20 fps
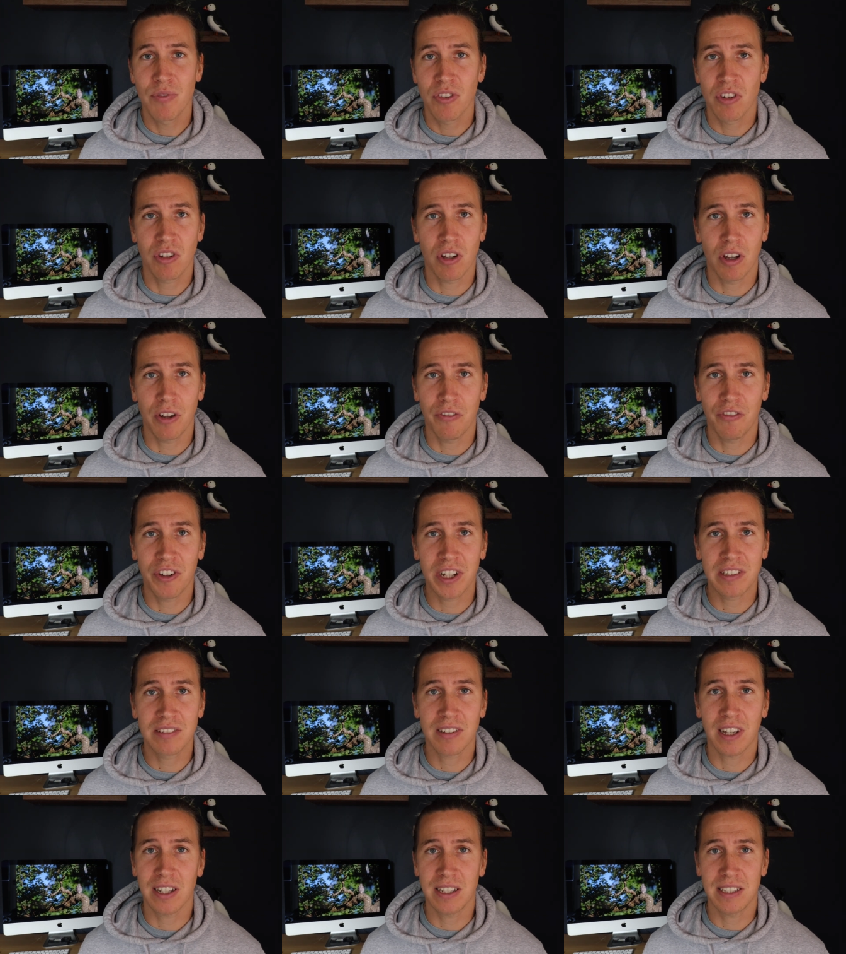So
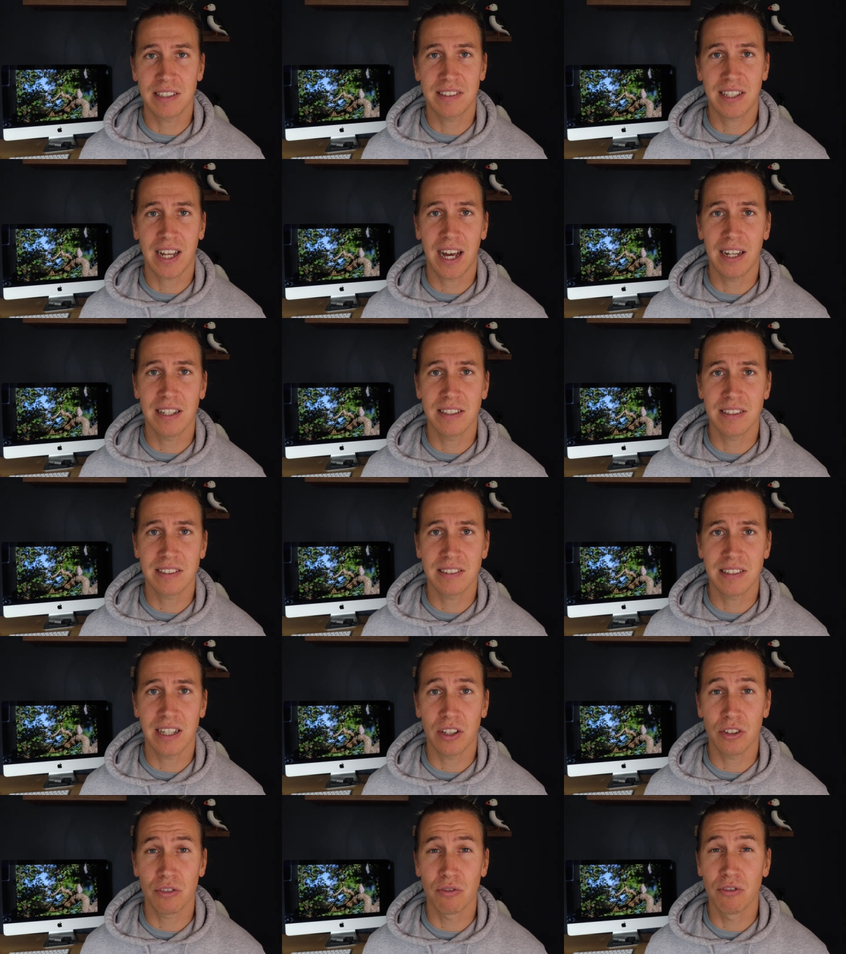things like these calendar
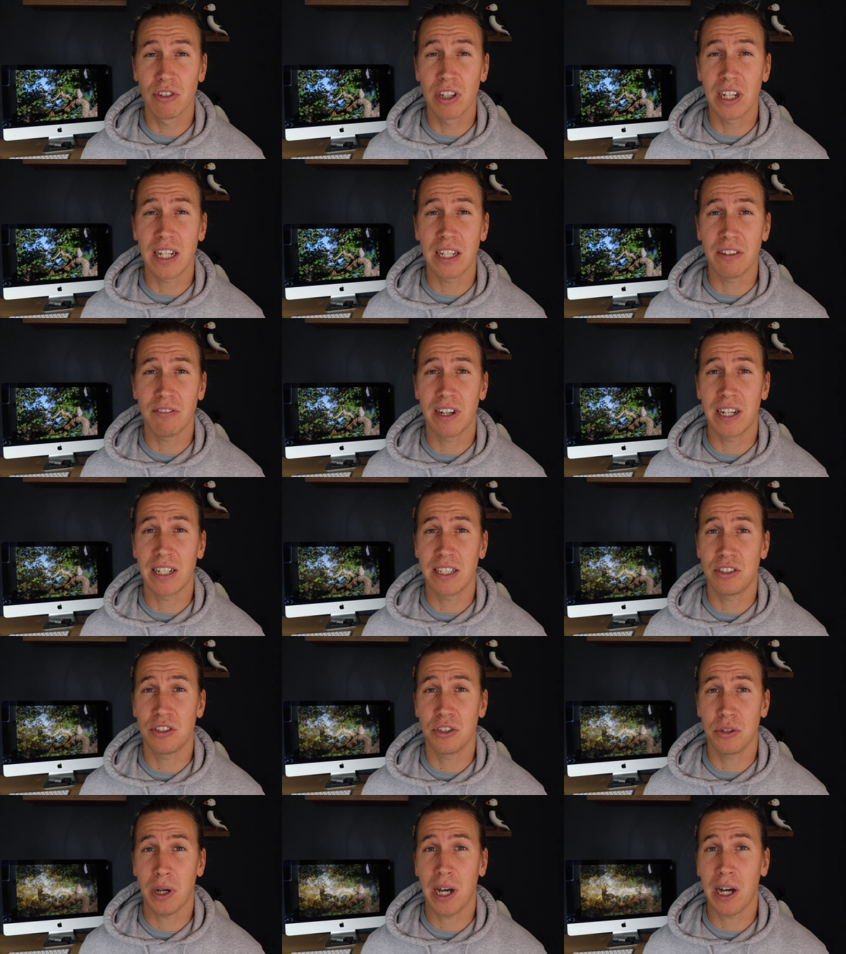sales really, really
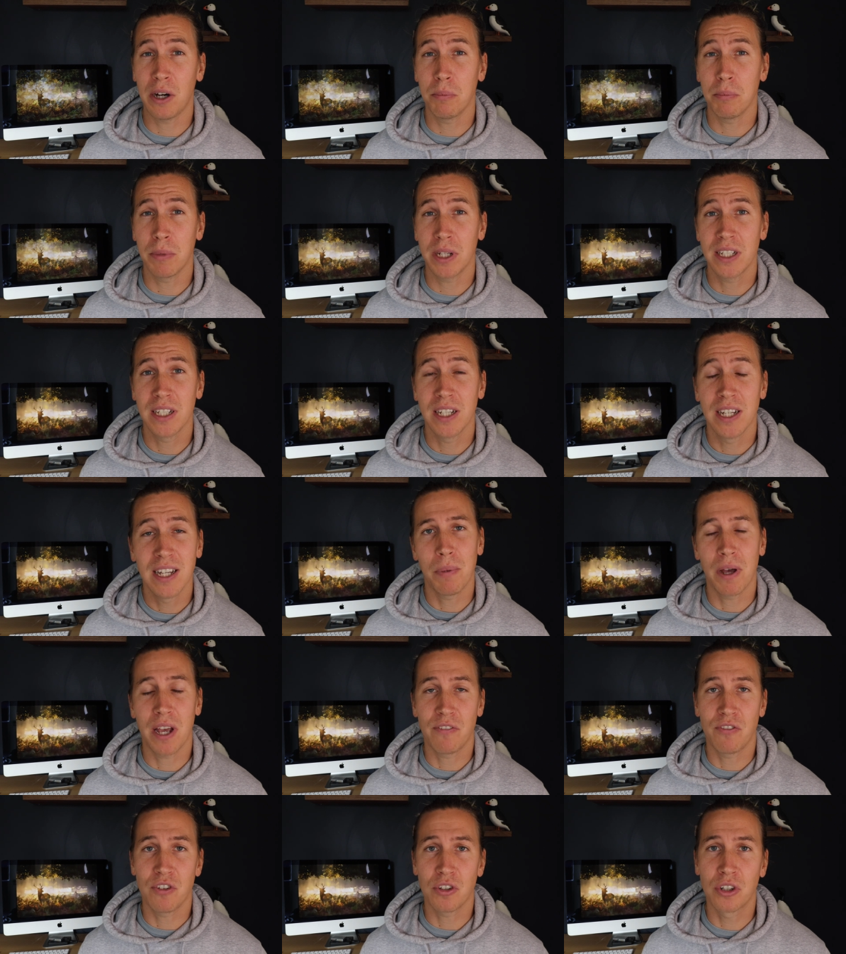do help me.
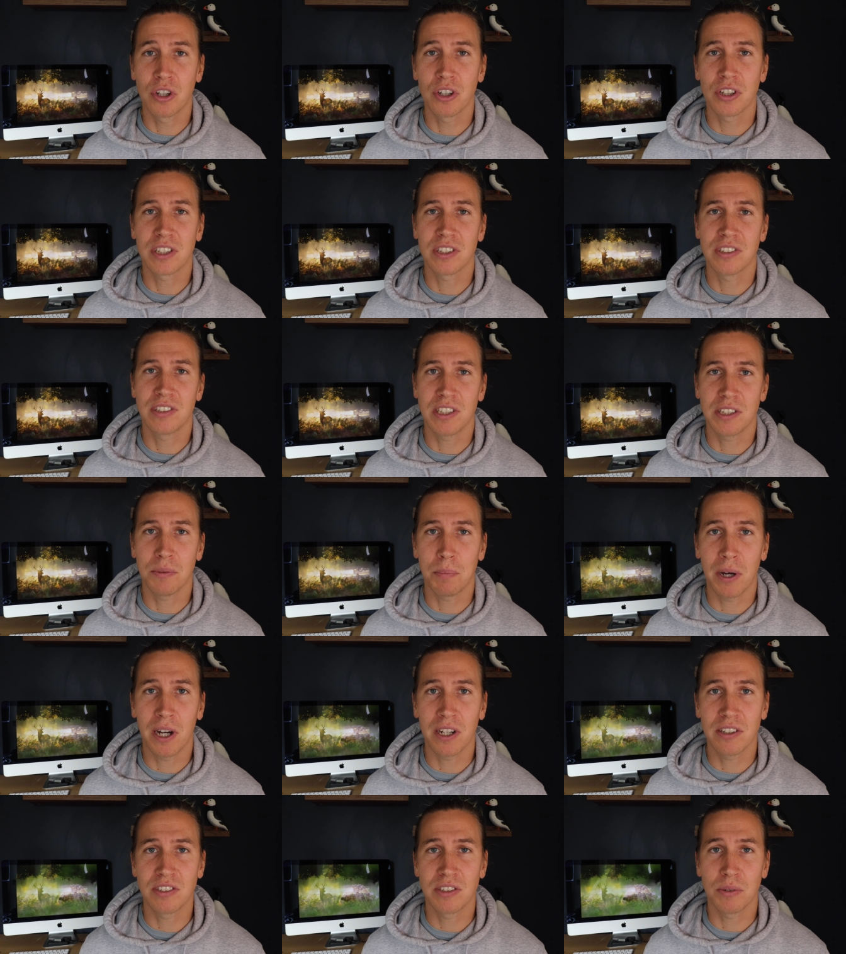But if you could consider
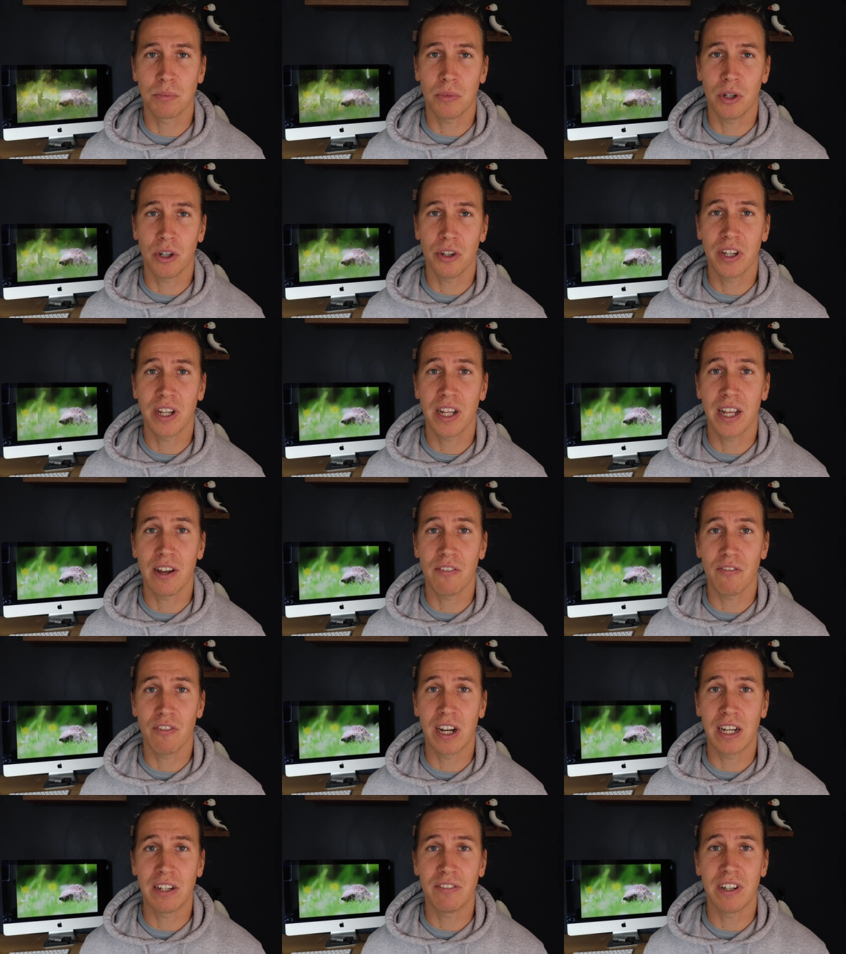purchasing one, it
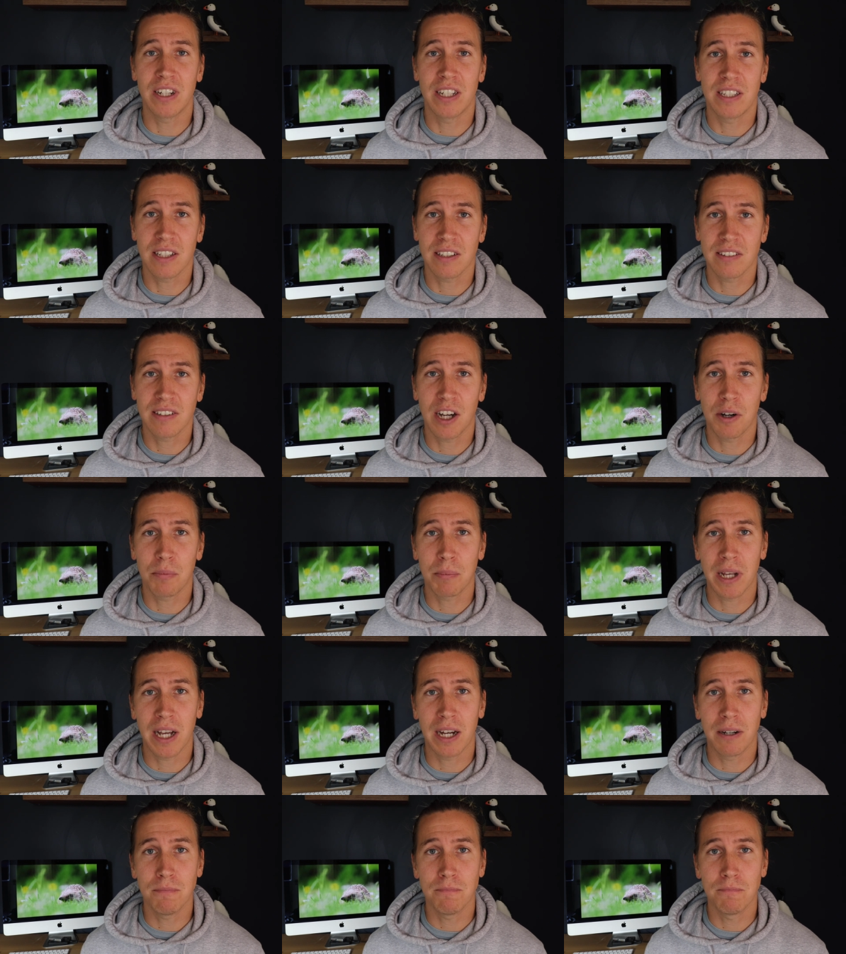really, really does help
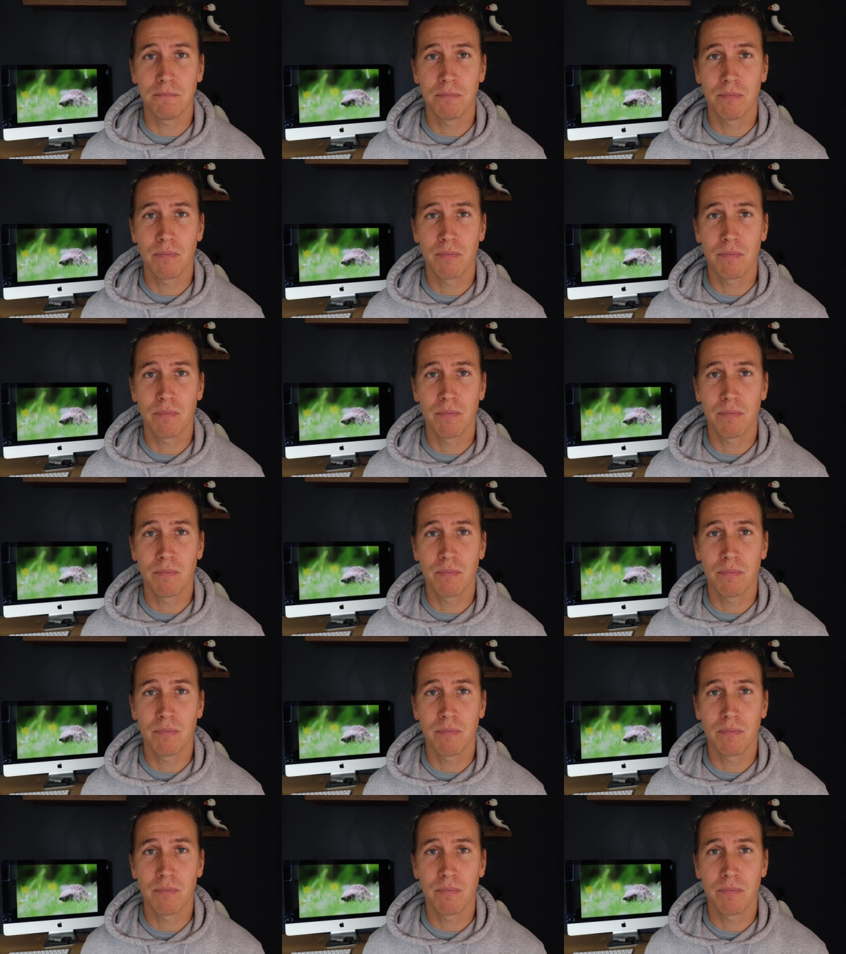me out.